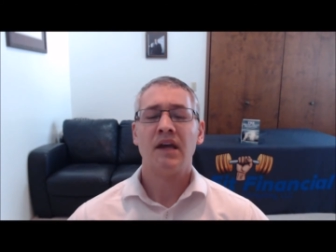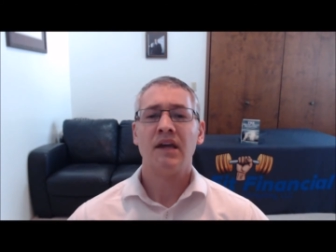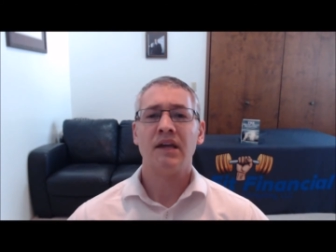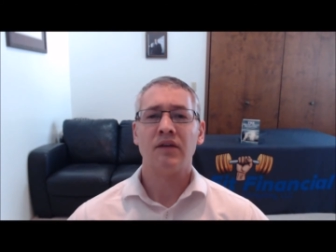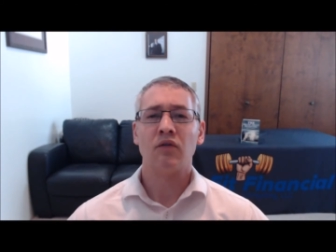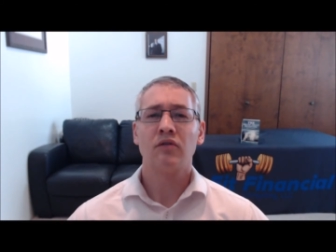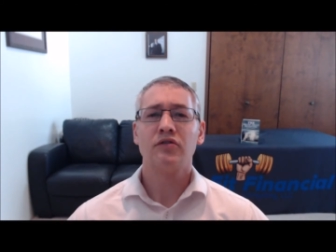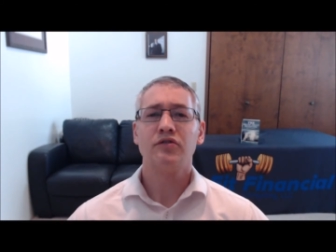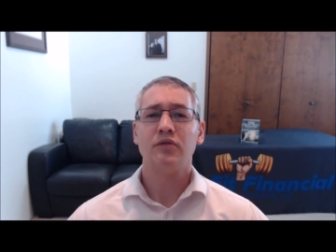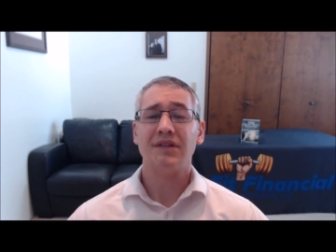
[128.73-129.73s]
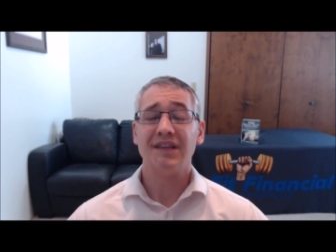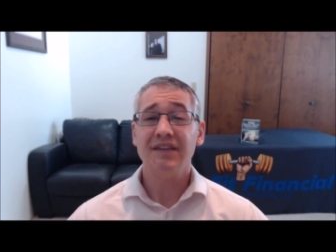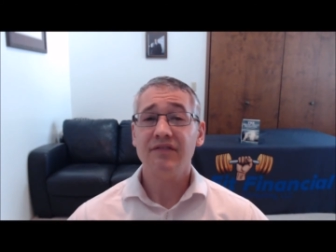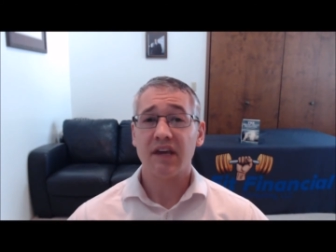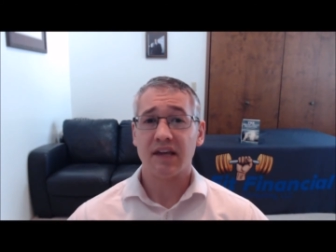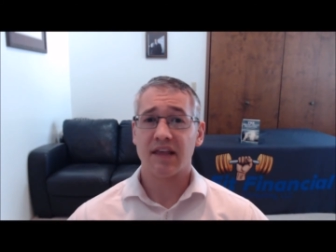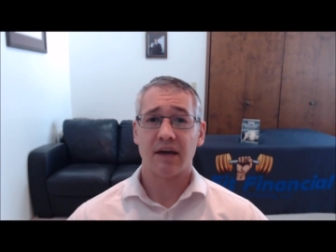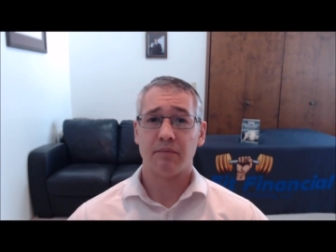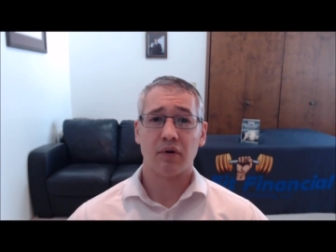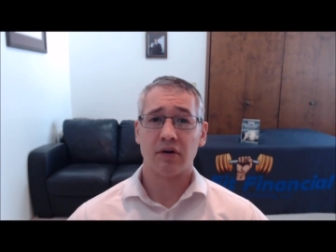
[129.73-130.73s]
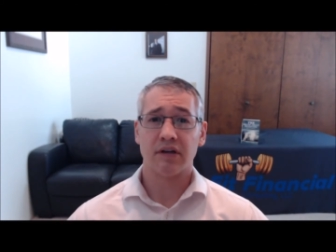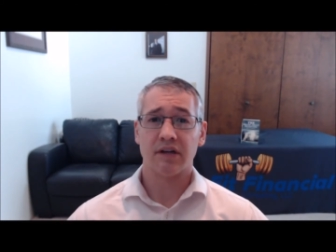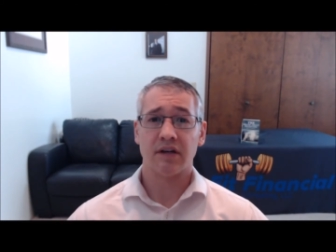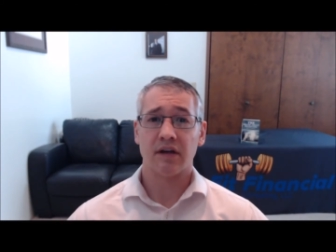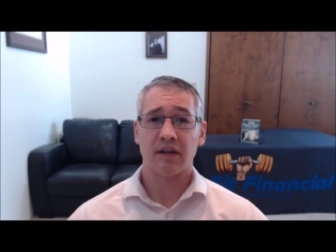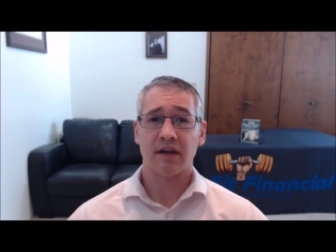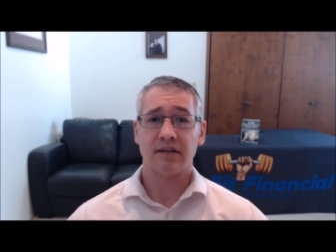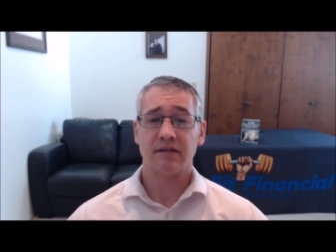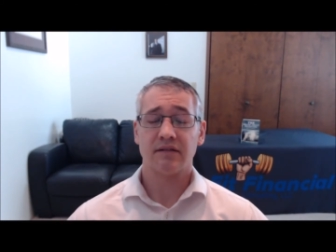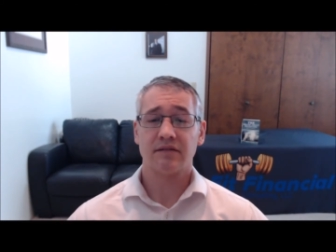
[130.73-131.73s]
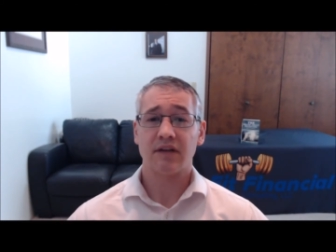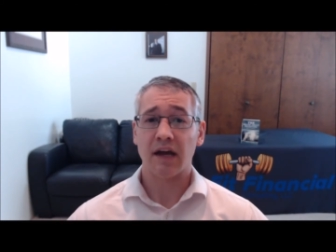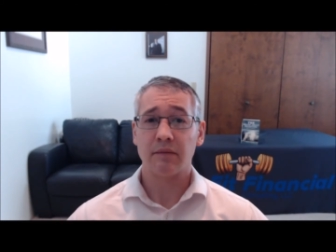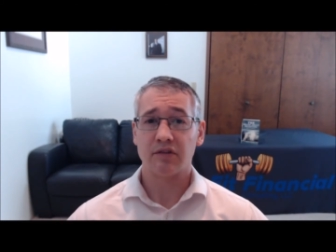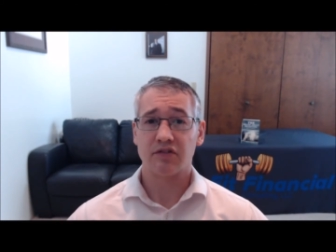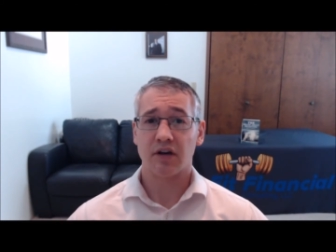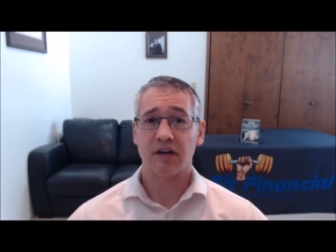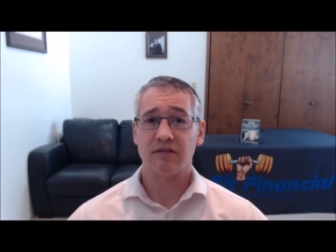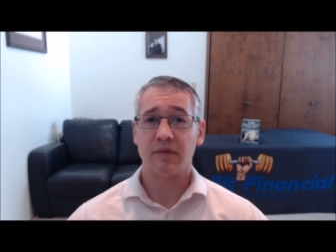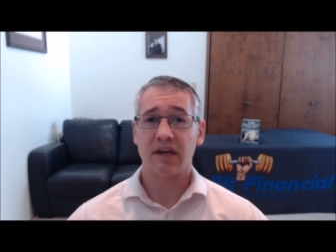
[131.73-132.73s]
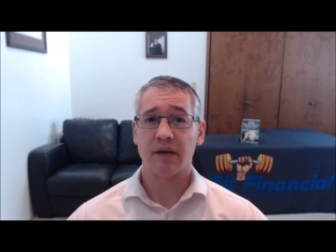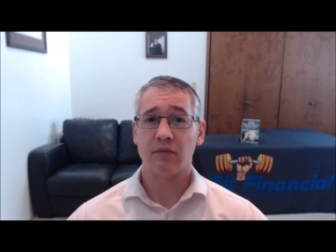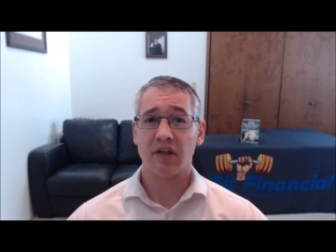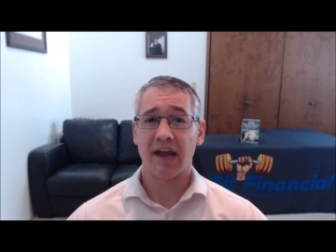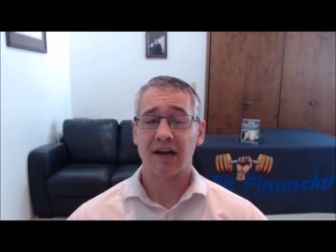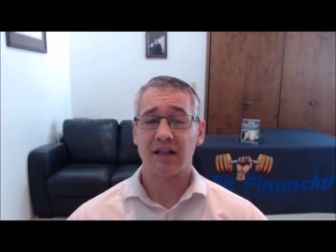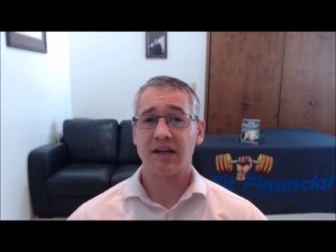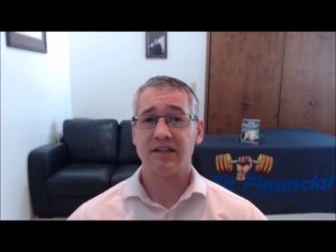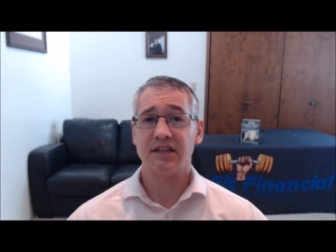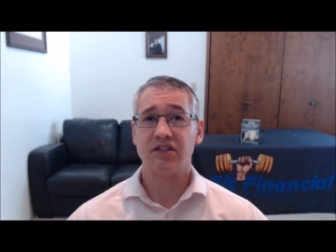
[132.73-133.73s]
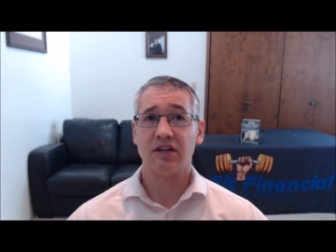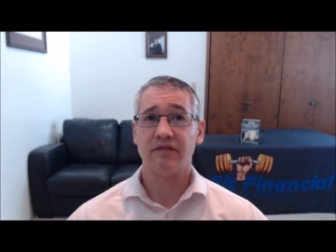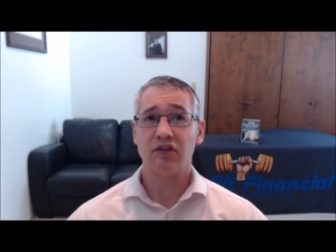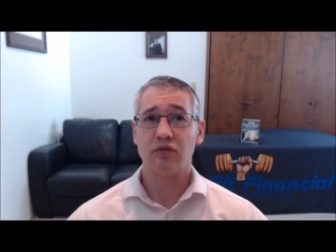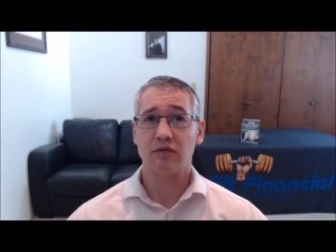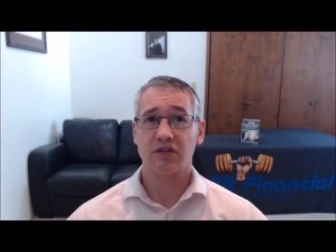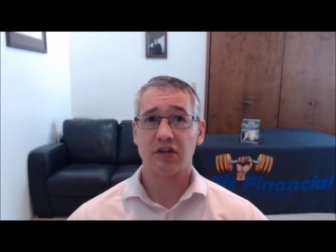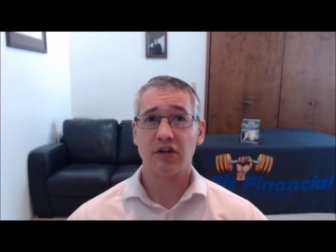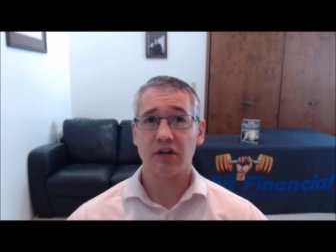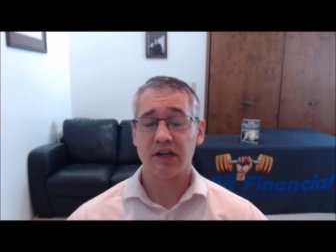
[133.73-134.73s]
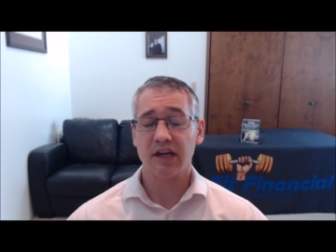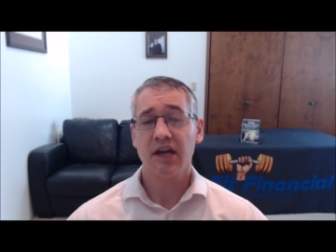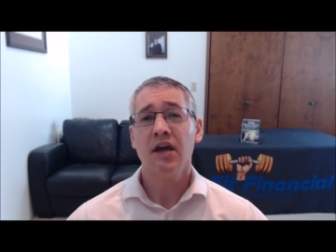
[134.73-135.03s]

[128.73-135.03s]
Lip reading: In order to alleviate that burden, that time constraint of being able to analyze each individual security,